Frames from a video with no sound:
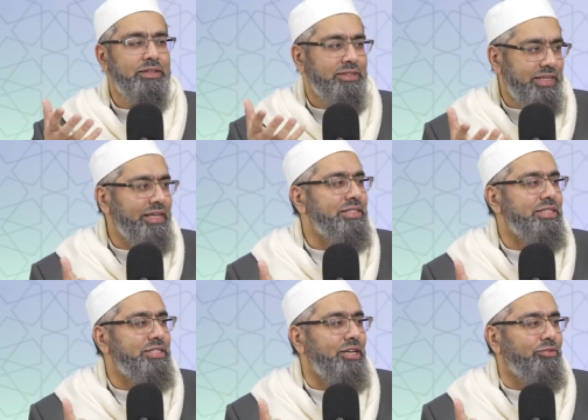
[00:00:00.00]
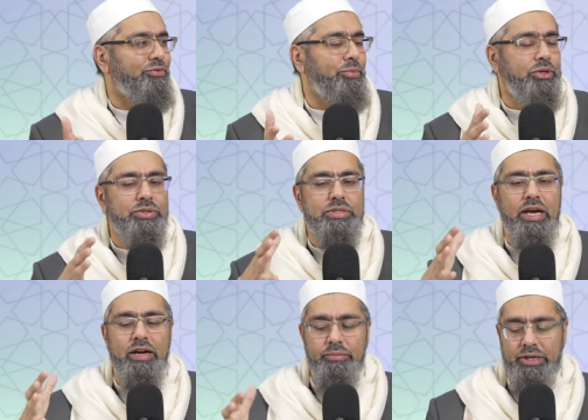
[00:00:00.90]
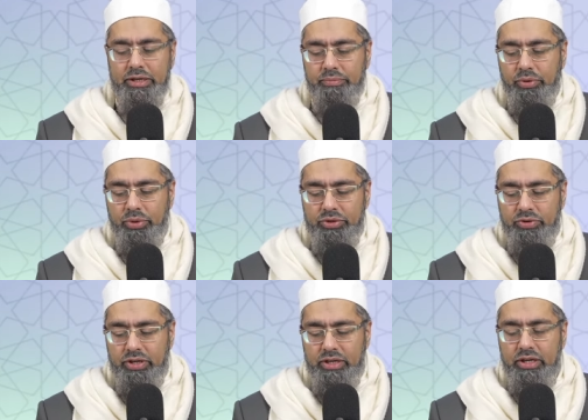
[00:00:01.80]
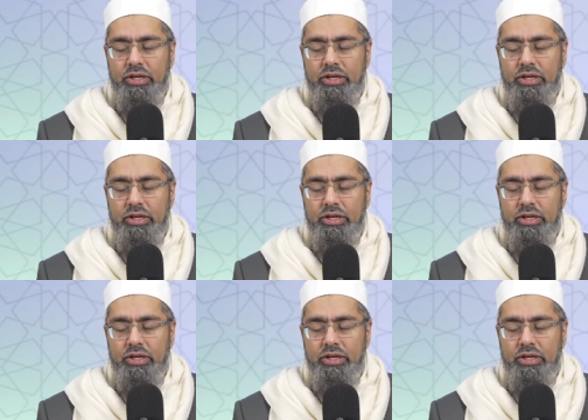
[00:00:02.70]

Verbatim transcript: text itself because Arabic poetry